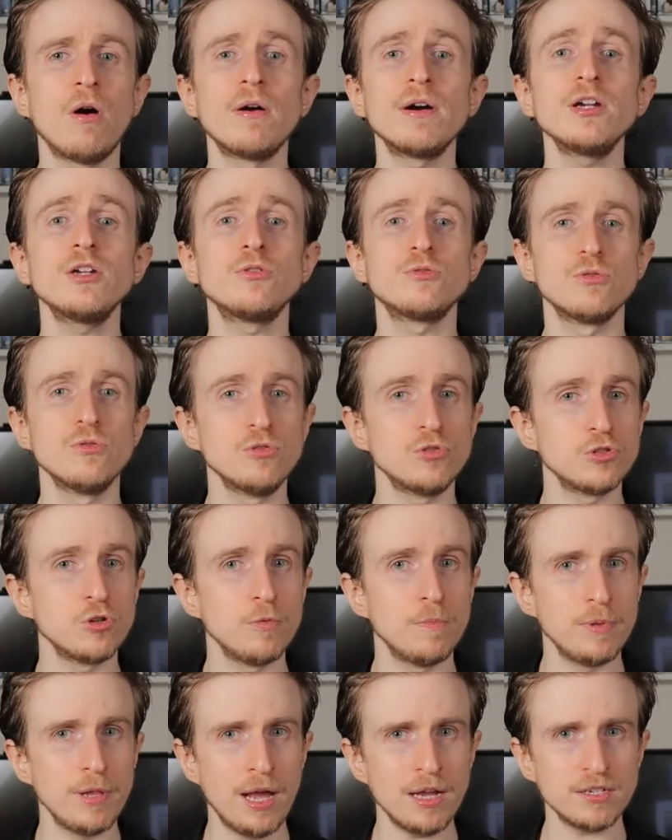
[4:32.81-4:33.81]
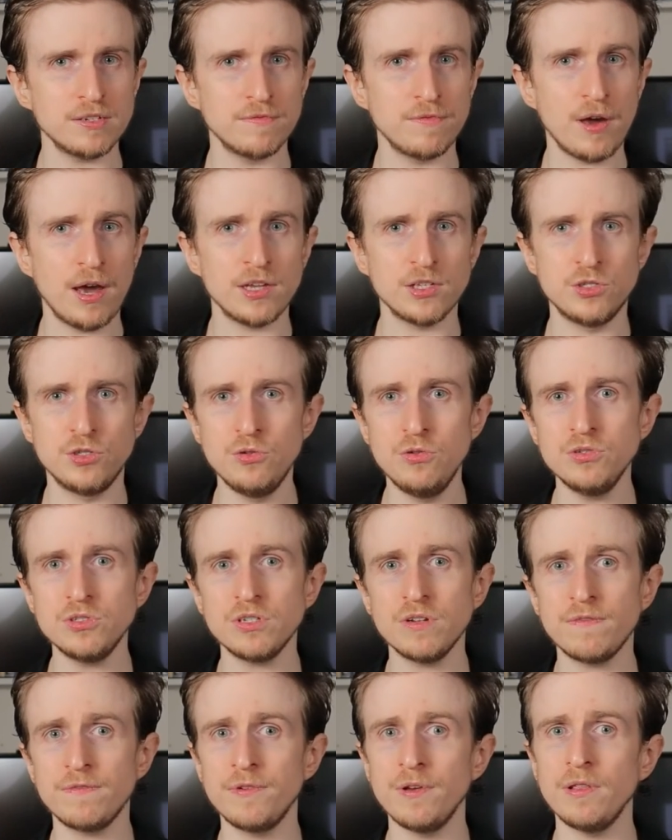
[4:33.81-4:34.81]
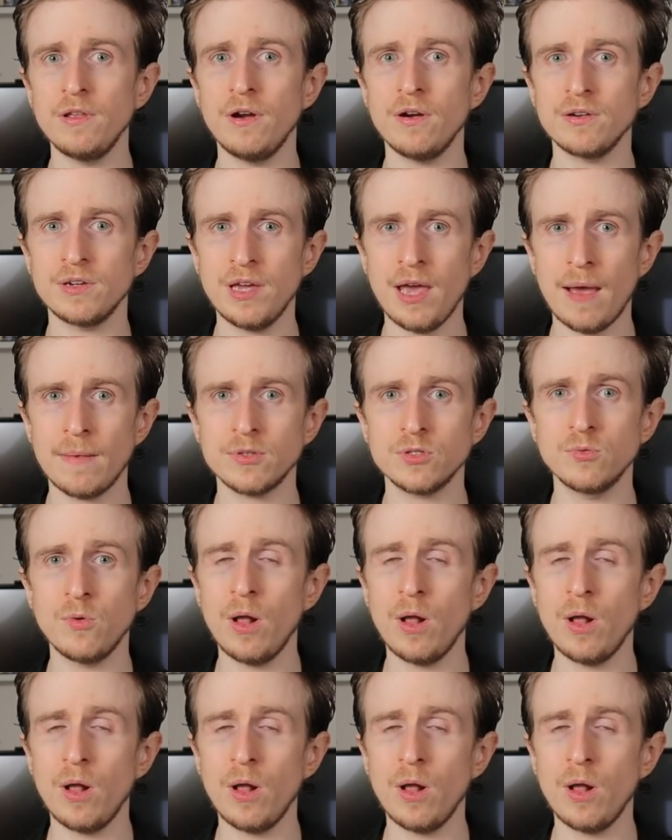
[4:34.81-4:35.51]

are a crucial plot device used to fill our gaps